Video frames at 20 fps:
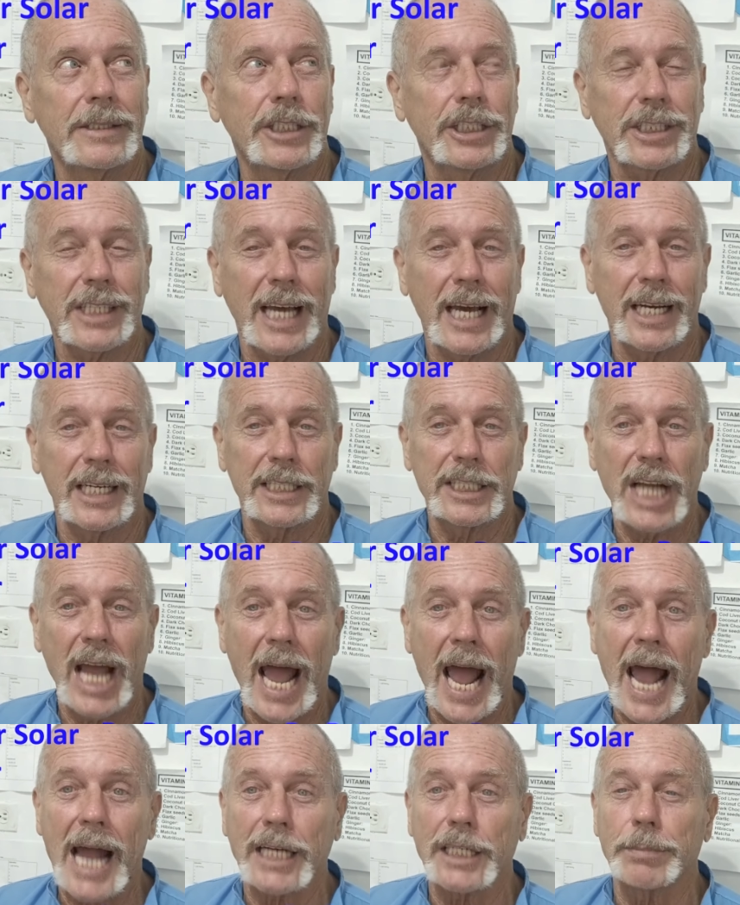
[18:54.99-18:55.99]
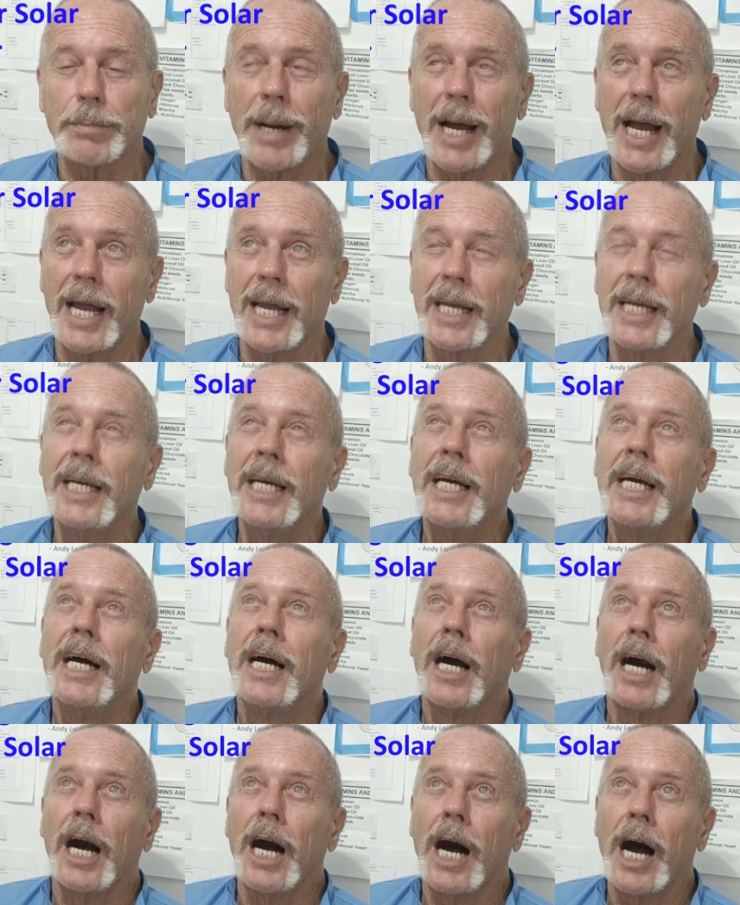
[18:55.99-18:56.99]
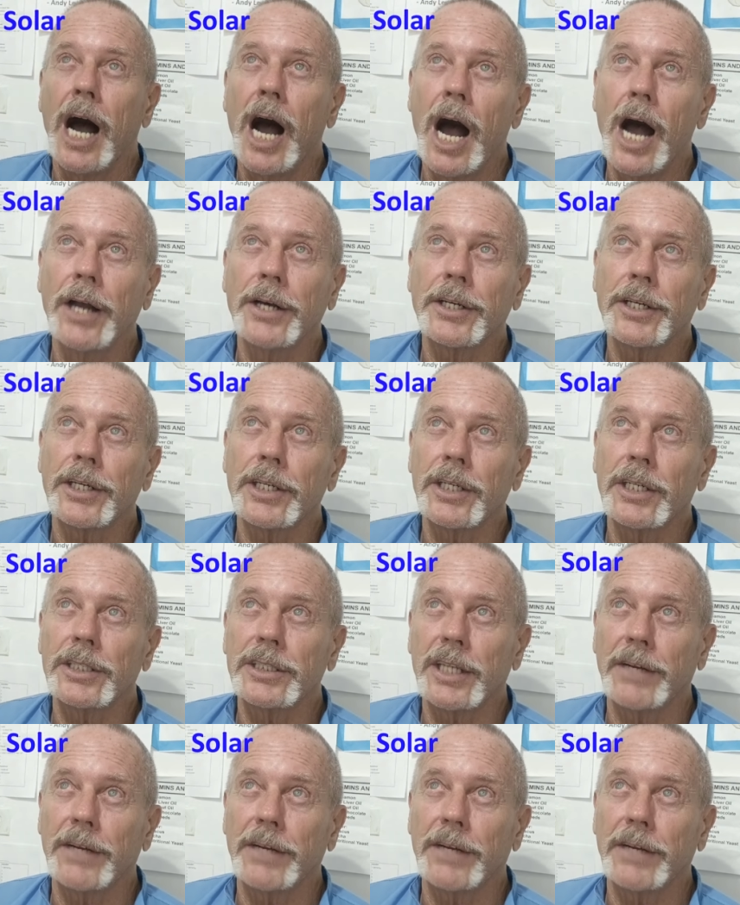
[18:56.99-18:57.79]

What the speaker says: just got attacked by 100